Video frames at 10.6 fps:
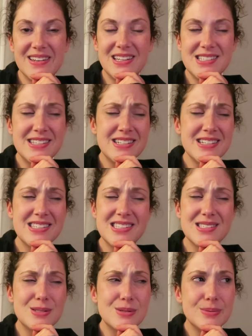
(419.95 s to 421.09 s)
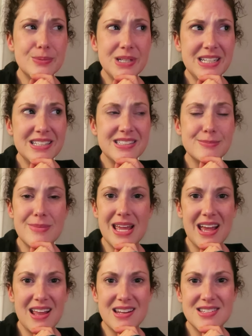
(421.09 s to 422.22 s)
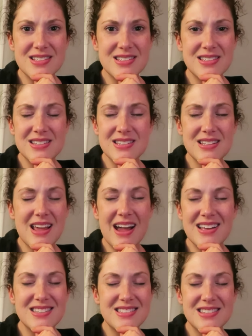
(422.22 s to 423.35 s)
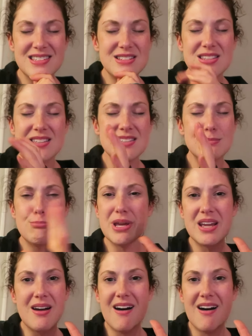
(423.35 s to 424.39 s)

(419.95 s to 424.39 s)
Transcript: And he's just the sweetest man, just has this big